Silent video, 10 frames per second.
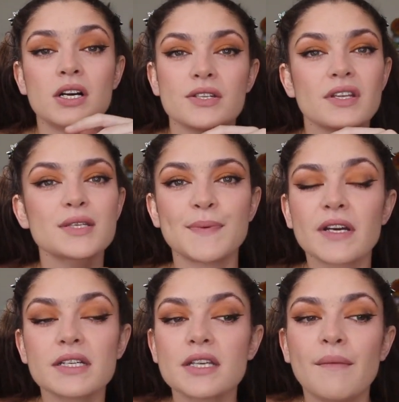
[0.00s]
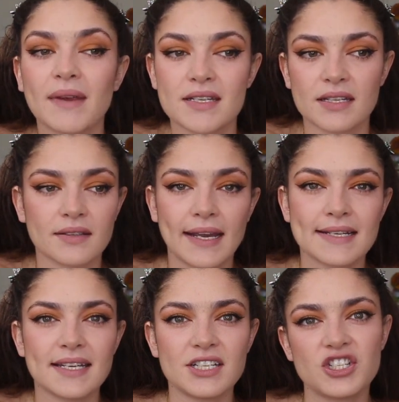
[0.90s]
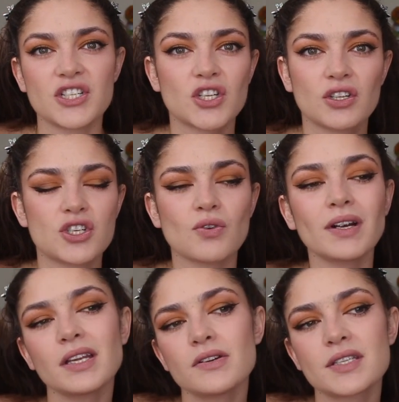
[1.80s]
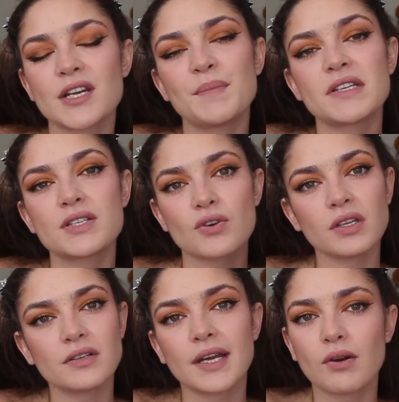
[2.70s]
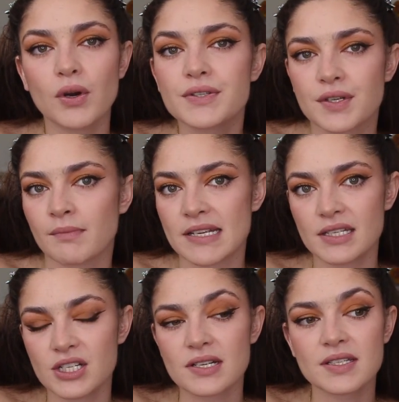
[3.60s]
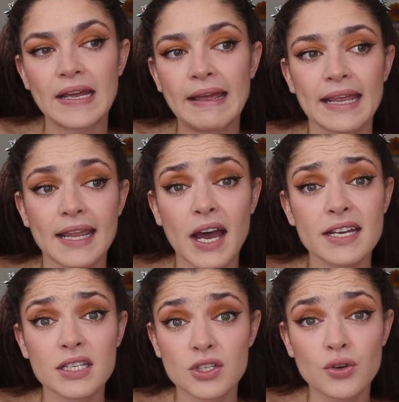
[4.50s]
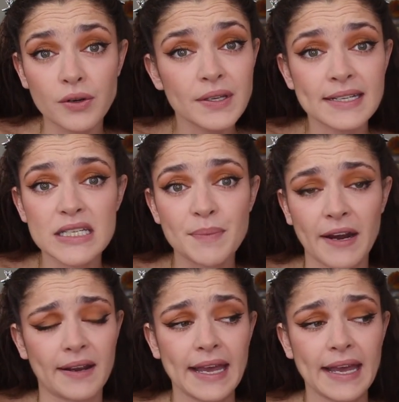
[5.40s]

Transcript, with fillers: So this book is amazing. Like I said, it's just short little snippets, short little like quotes or messages that is truly inspiring.